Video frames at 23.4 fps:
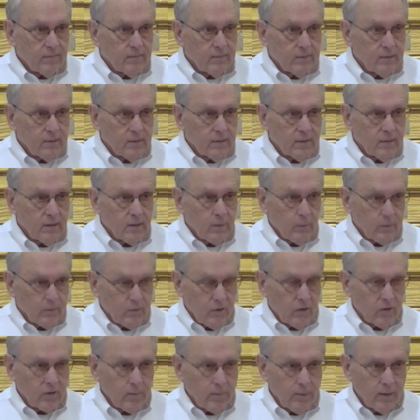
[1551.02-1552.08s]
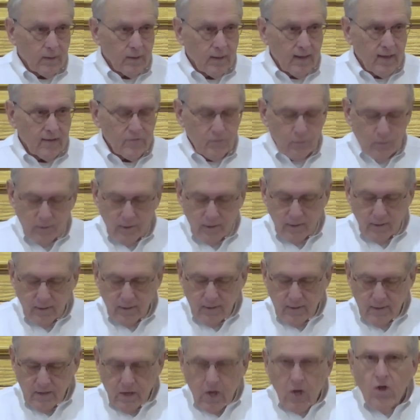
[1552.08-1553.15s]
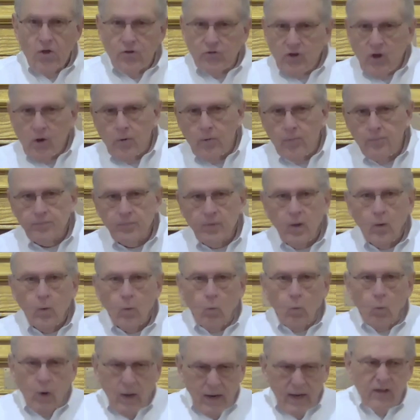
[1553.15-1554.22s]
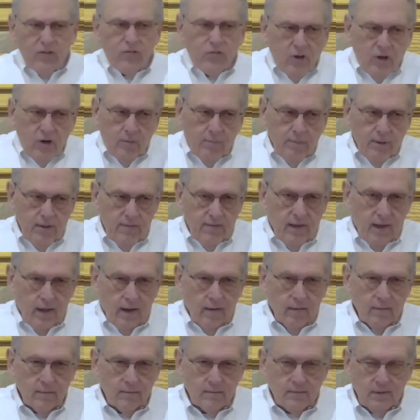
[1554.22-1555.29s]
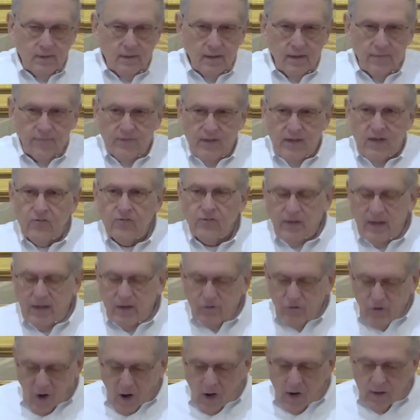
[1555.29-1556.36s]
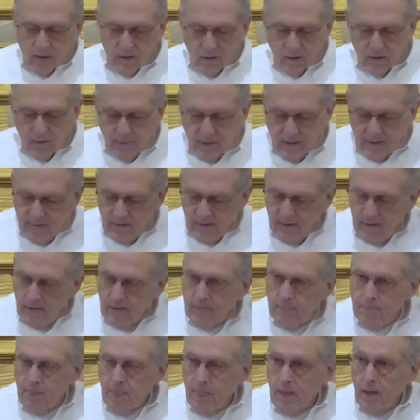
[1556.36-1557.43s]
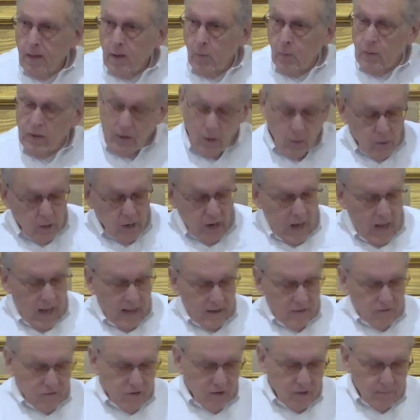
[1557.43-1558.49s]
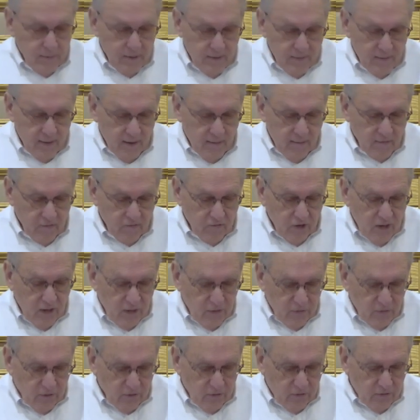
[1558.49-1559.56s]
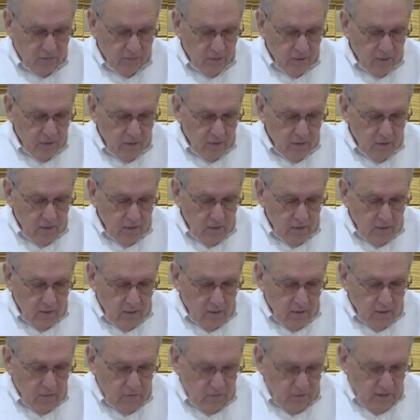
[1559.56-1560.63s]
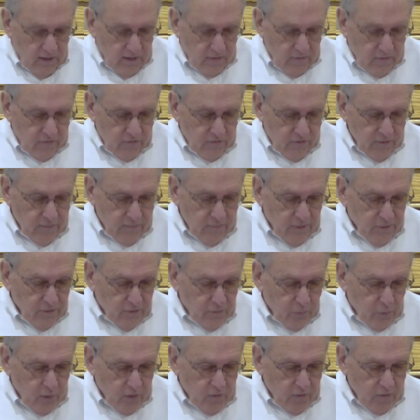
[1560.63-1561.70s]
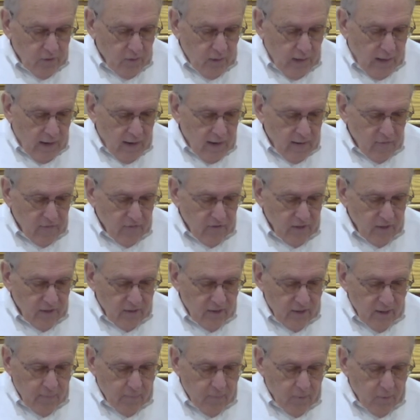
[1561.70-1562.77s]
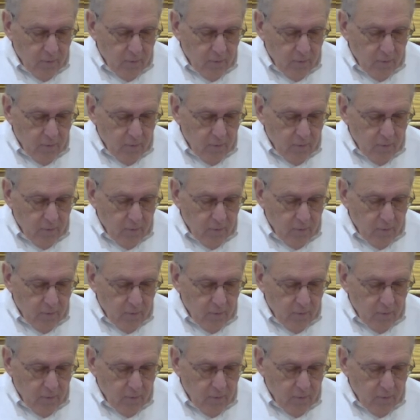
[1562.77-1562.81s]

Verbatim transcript: like we talked about last week. So, what is going to be there? If these things aren't going to be there, we know God is going to be there in Jesus. It says in verse 22, I didn't see a temple